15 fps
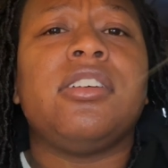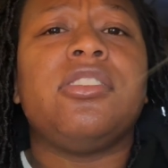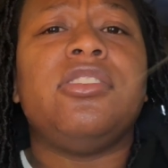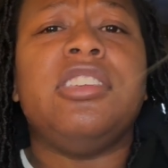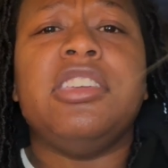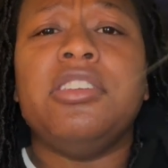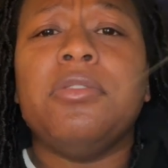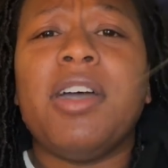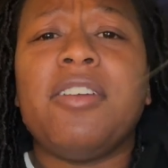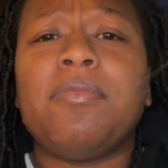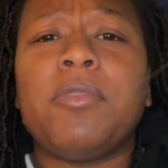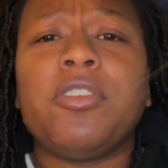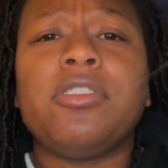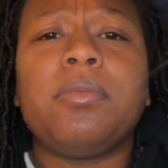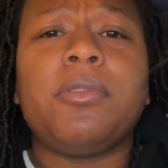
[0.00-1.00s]
do you have
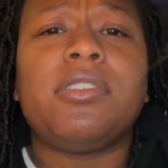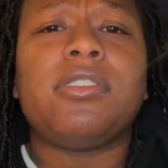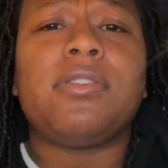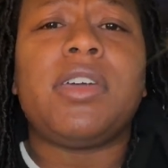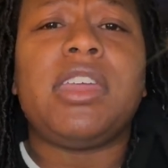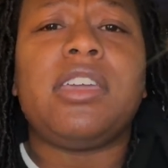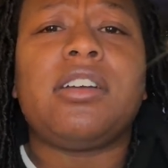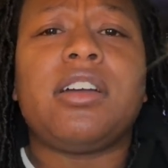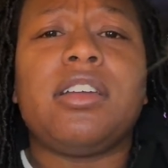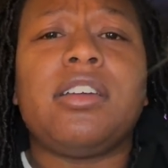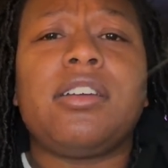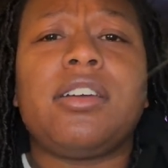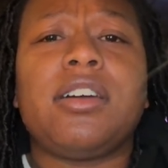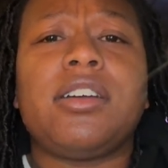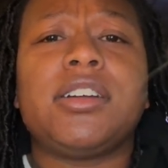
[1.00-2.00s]
multiples of any credit
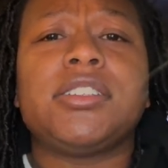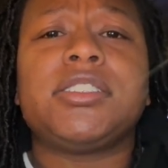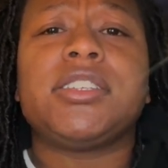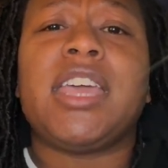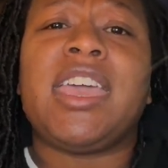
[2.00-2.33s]
cards?